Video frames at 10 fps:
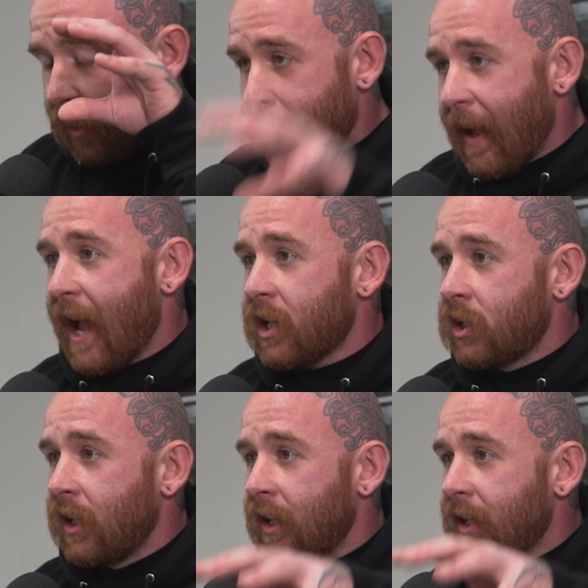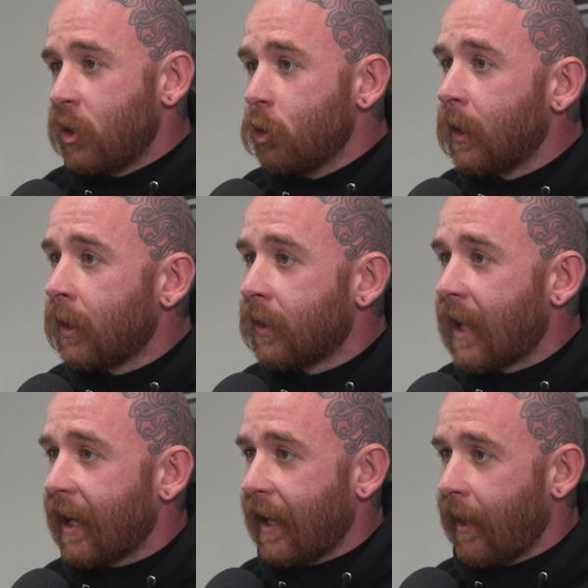compassionate human
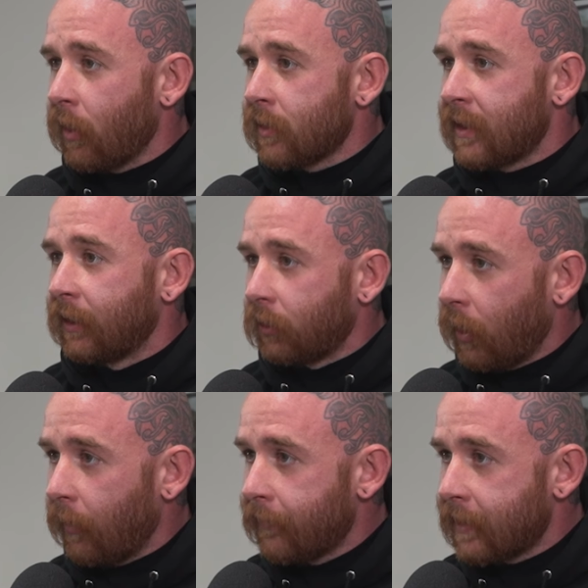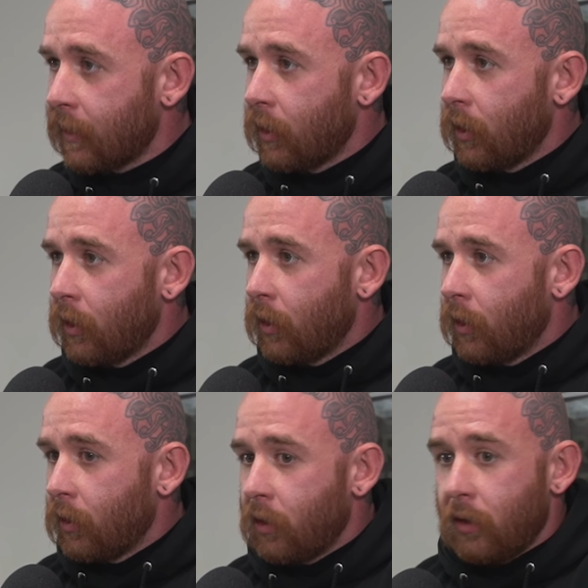that cares and loves
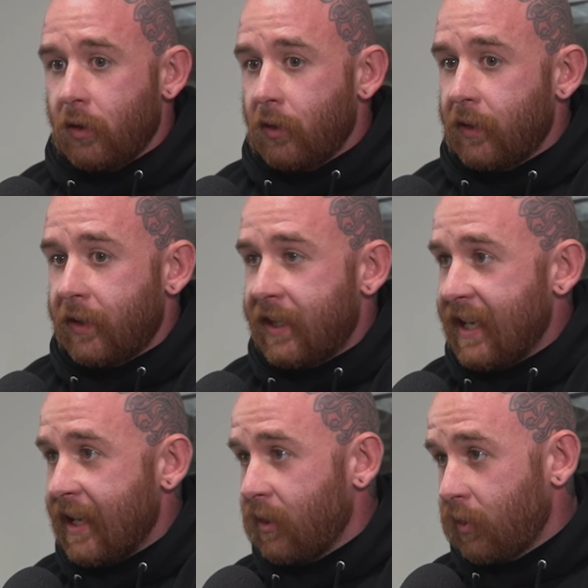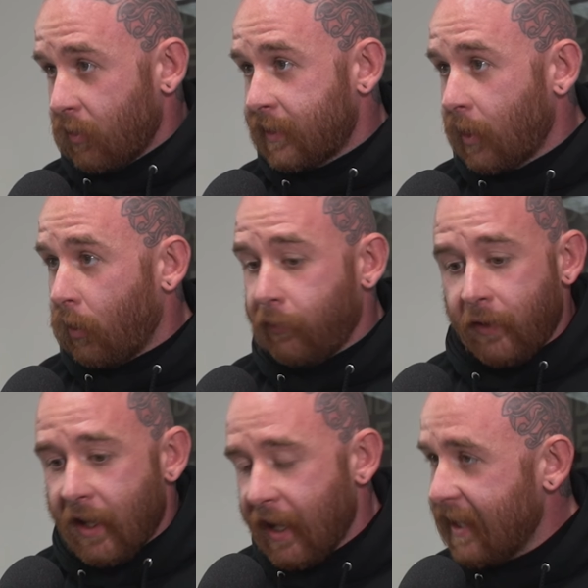
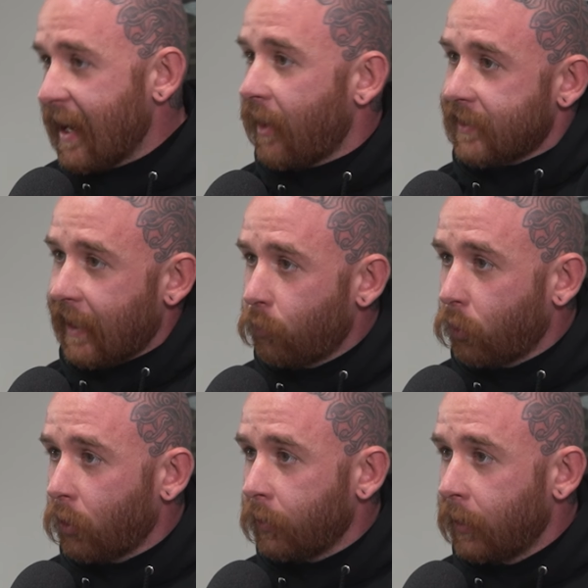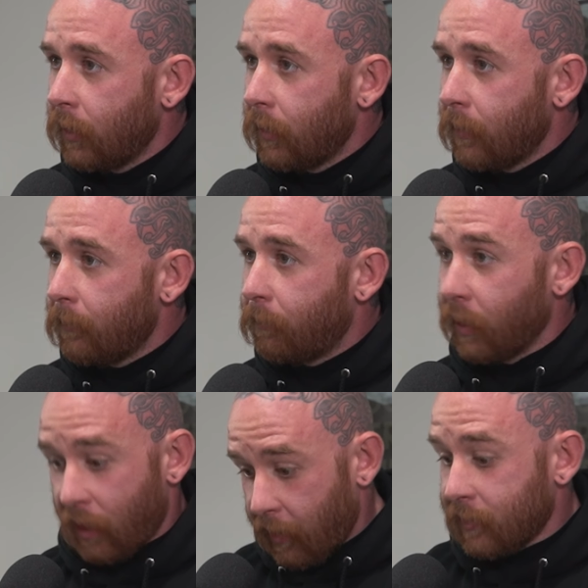yourself and the outside world,
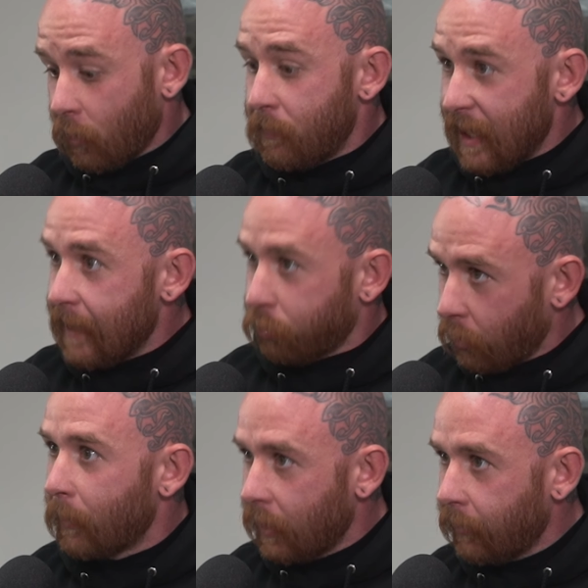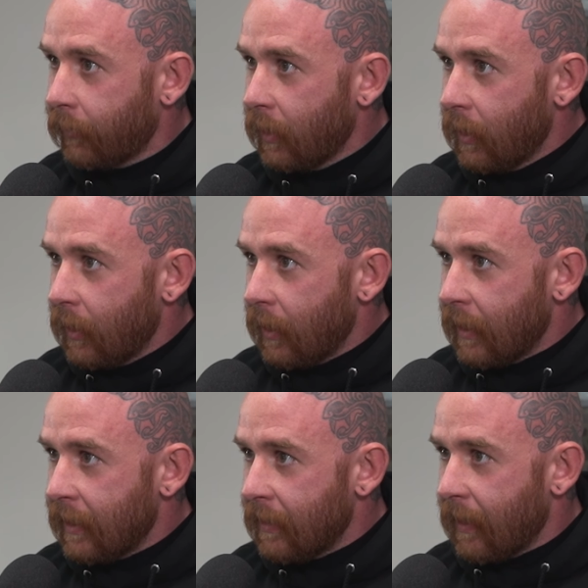but also being primitive
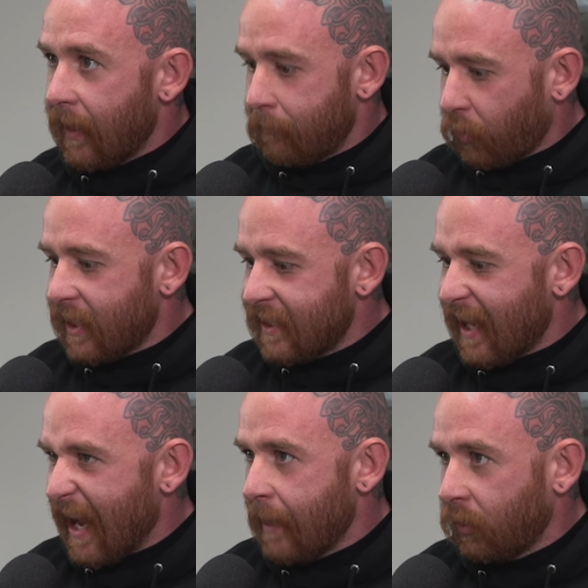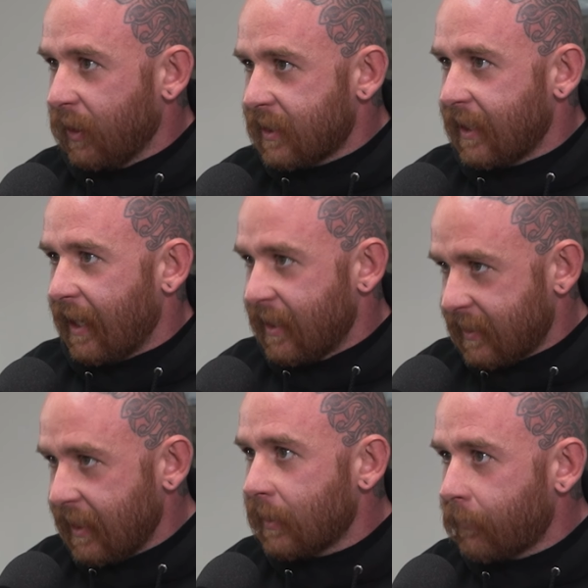and embracing that animalistic
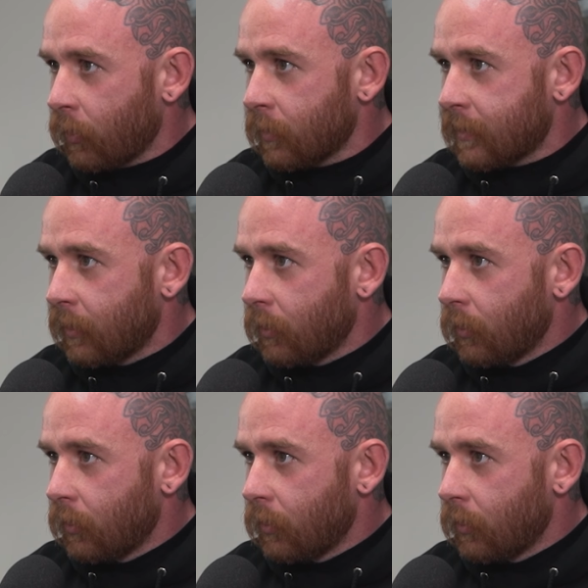instinct of yours,